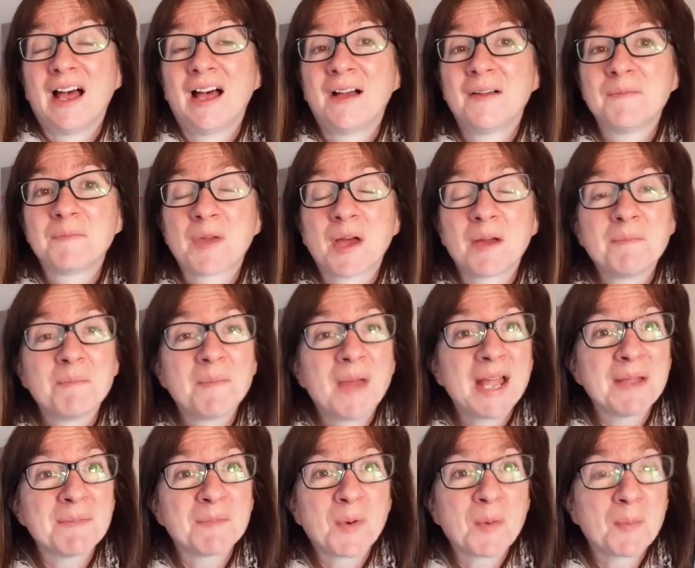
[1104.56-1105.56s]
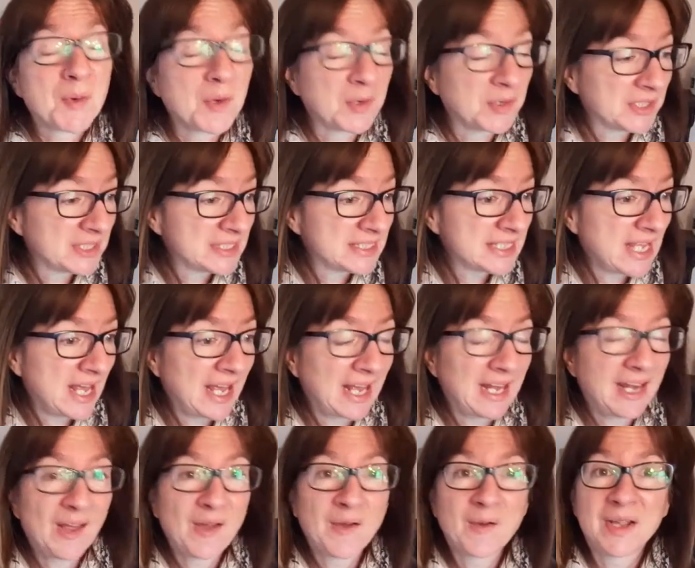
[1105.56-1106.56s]
I may pop on and say
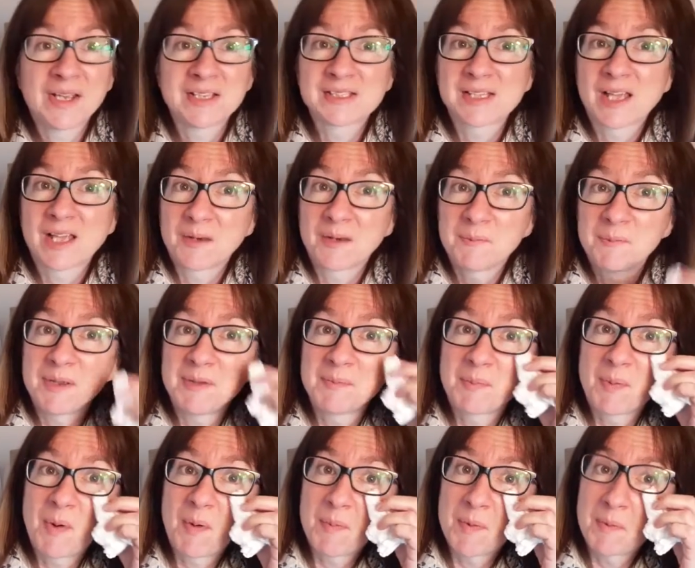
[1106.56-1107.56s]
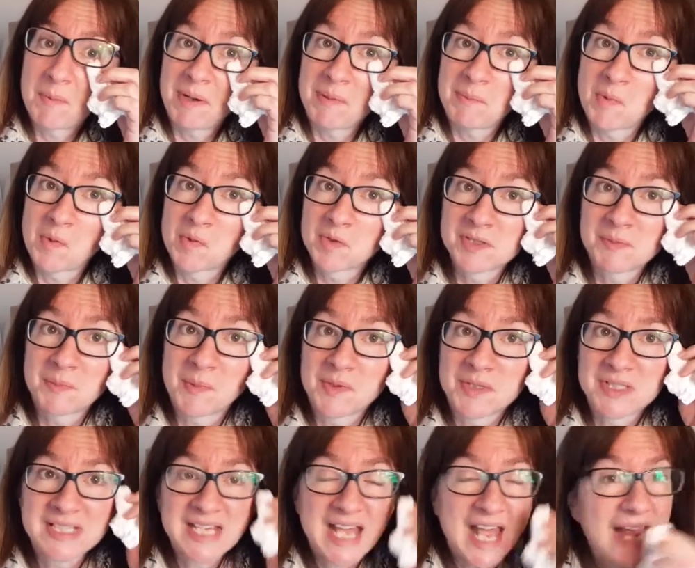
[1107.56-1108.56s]
hello. It's going to be probably more
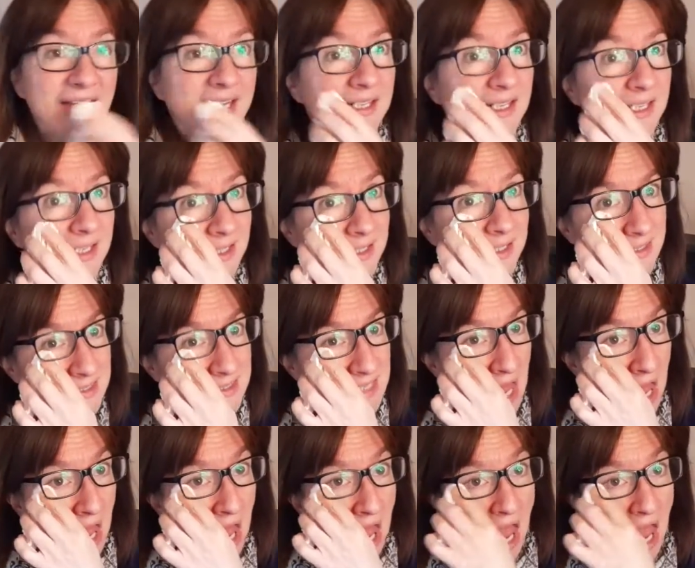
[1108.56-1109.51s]
spontaneous.